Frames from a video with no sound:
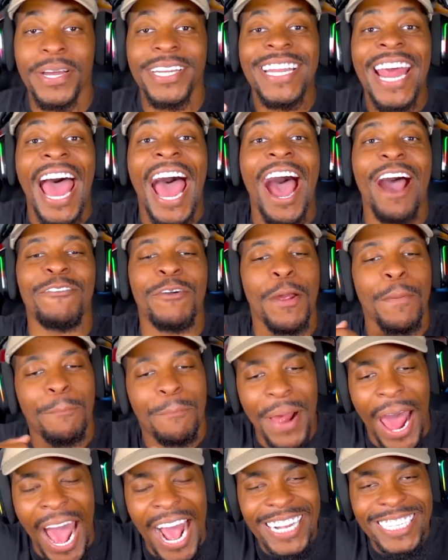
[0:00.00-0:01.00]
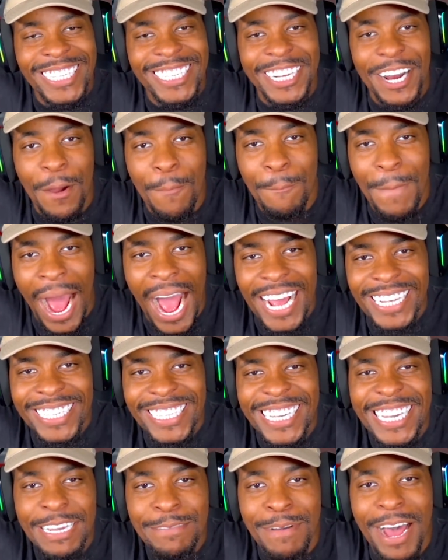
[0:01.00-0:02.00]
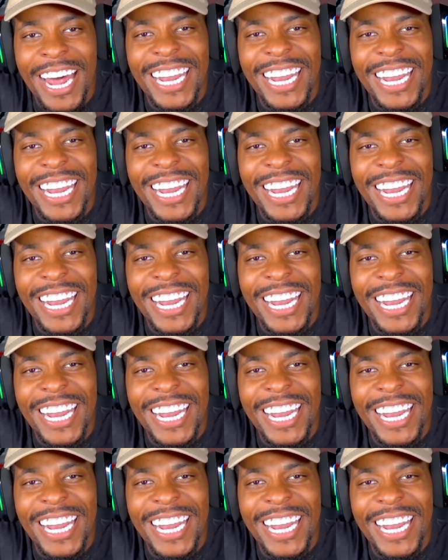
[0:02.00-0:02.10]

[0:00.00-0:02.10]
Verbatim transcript: But now we're back to the My Team